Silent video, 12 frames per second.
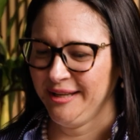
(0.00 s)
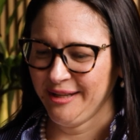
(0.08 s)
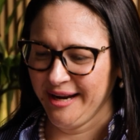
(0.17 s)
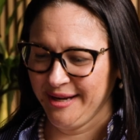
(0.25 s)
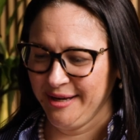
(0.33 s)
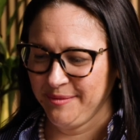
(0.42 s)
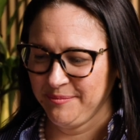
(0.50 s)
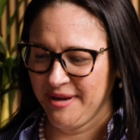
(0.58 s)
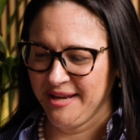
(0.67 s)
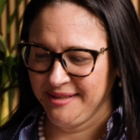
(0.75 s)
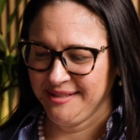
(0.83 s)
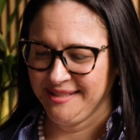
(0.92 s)
in like
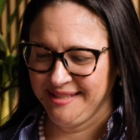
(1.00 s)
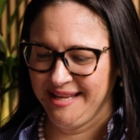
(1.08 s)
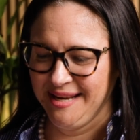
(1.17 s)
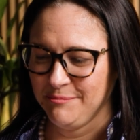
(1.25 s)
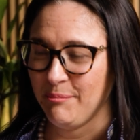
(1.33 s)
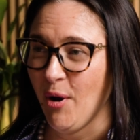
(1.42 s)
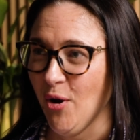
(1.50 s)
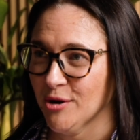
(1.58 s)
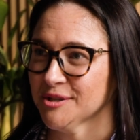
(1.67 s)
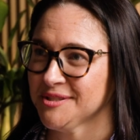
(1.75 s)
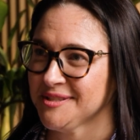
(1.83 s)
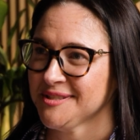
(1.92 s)
a tin
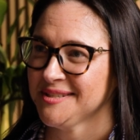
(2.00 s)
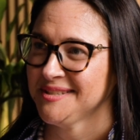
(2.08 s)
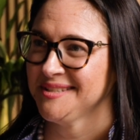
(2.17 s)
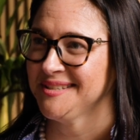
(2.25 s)
box.